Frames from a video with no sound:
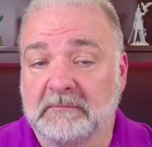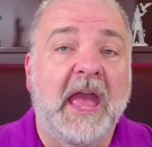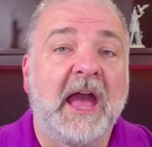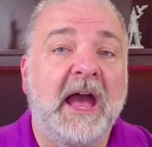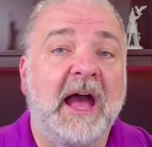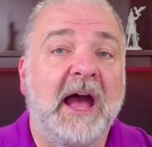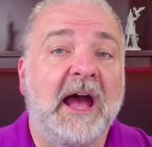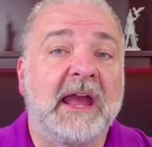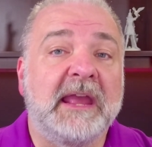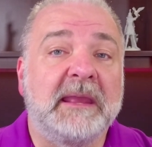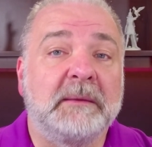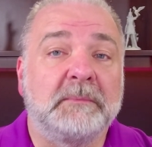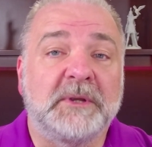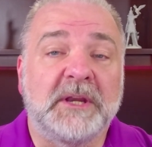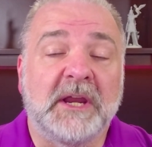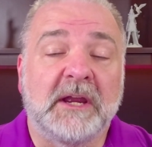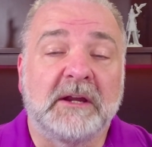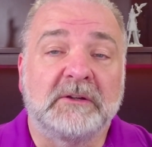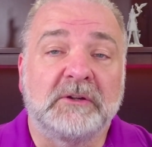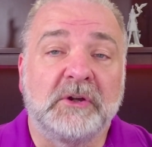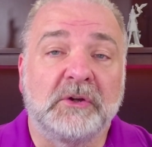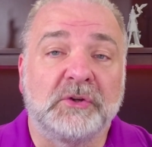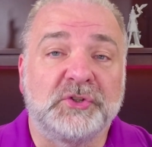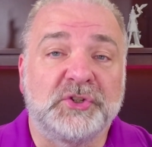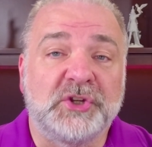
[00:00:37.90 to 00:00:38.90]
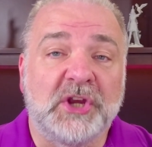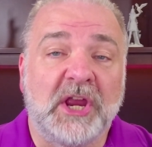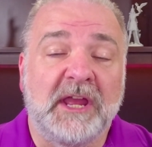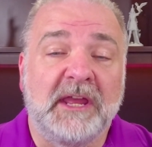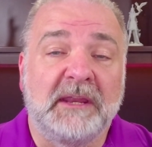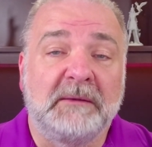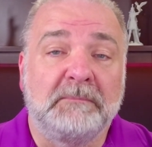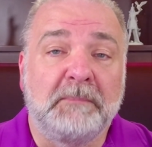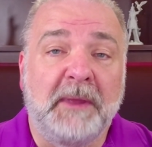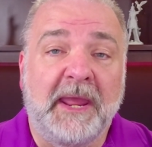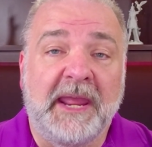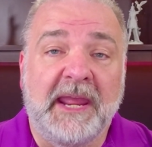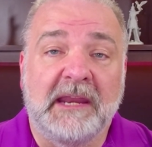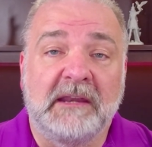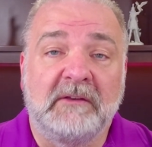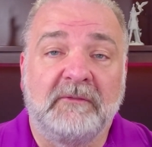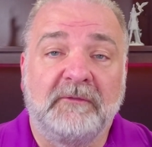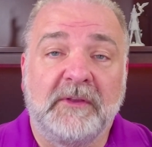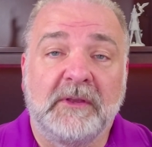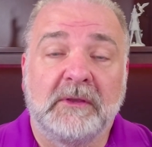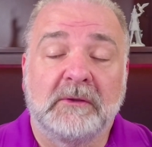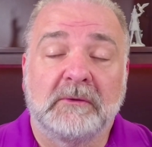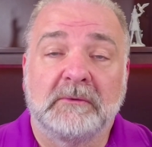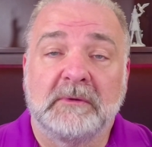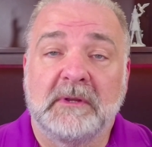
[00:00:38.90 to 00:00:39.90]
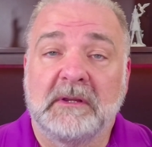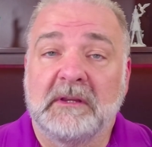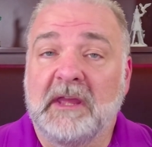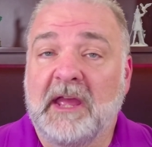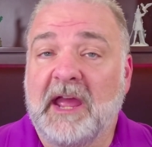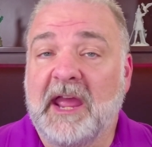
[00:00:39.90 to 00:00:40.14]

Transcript: I am Doctor John Padfield.